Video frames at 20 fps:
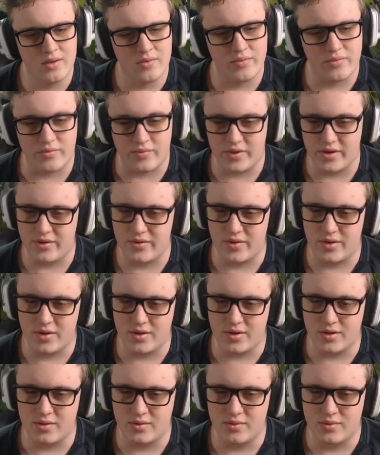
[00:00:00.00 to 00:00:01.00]

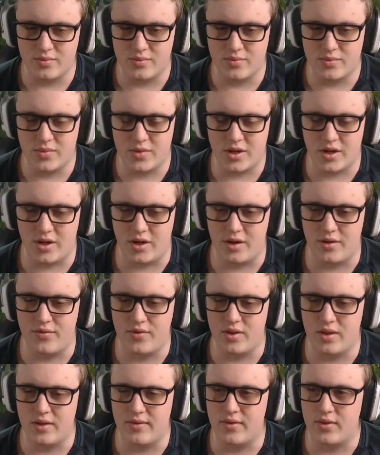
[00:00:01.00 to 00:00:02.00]
Reroll. I'm not gonna go for
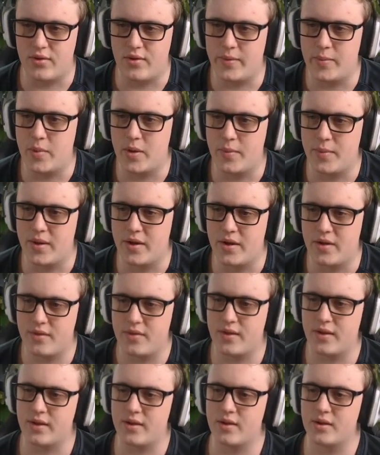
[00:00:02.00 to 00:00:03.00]
level 3 Poppy, I don't
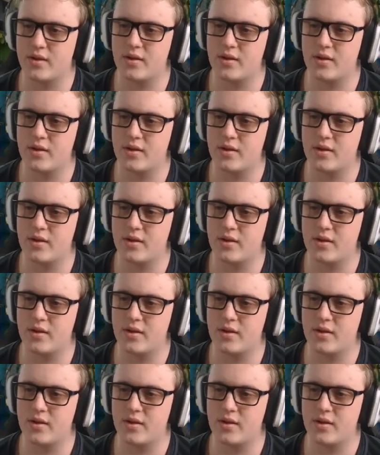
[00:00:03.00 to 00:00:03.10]
think.